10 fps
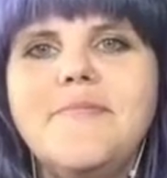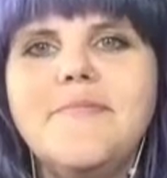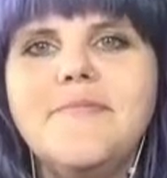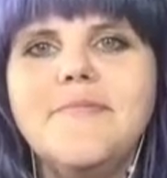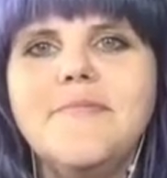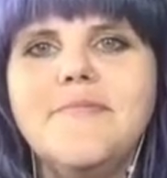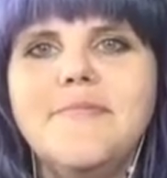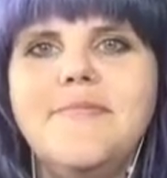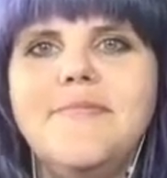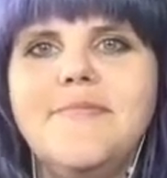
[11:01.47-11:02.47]

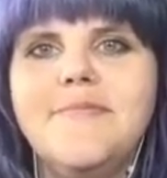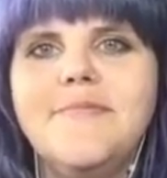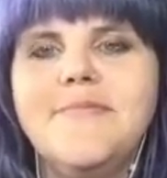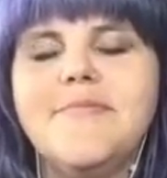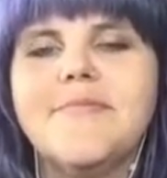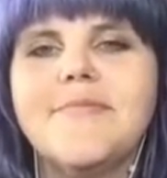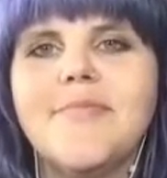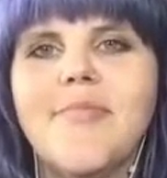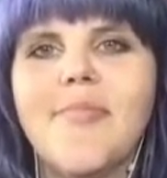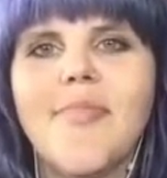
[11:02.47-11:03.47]

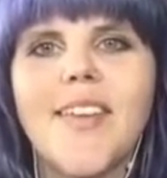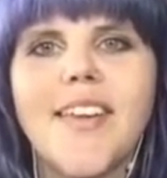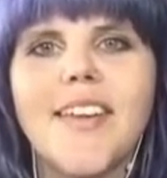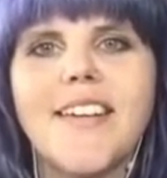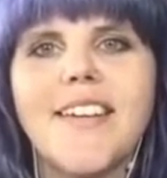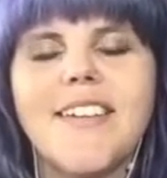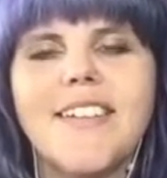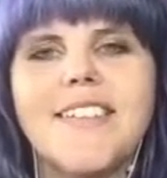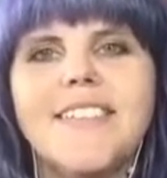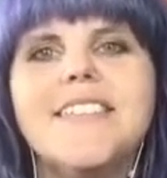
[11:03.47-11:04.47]

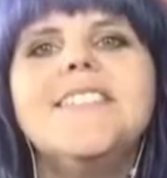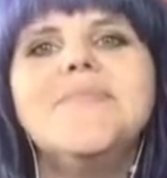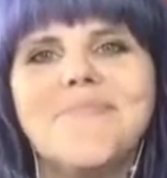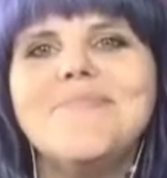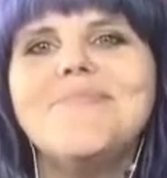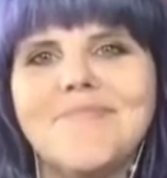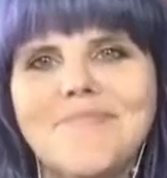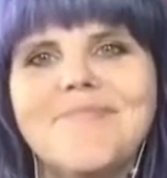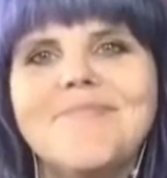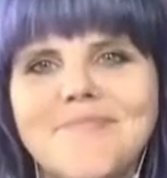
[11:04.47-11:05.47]

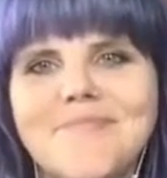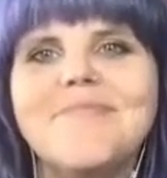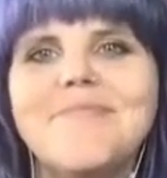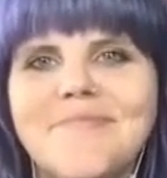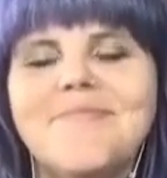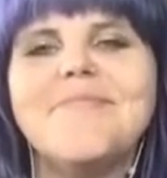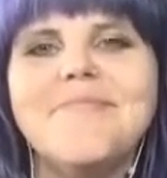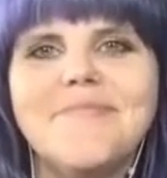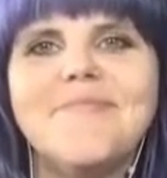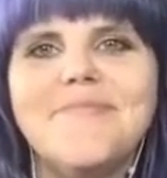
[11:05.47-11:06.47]

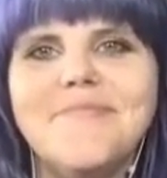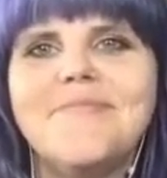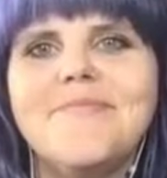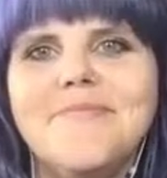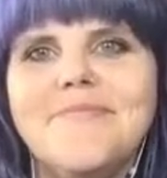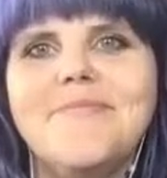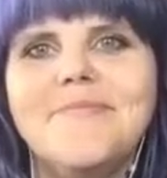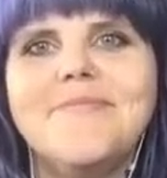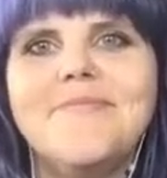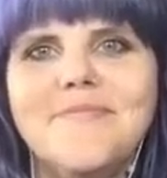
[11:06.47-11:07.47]

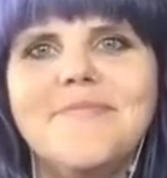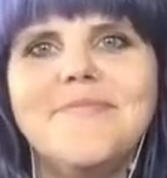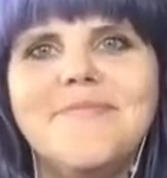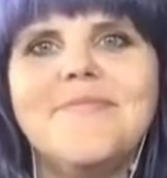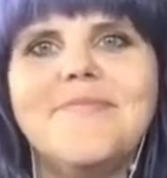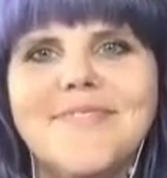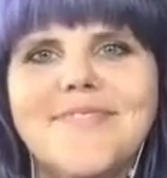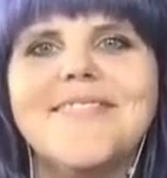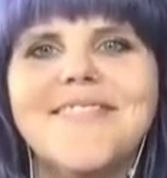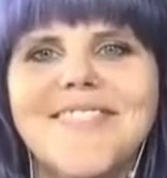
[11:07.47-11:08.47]

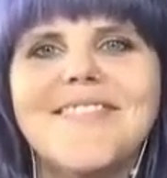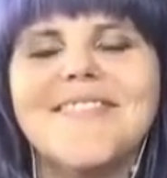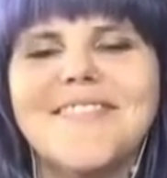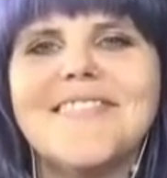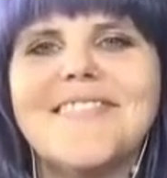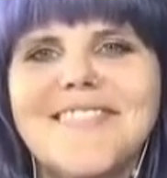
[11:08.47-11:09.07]
[no speech]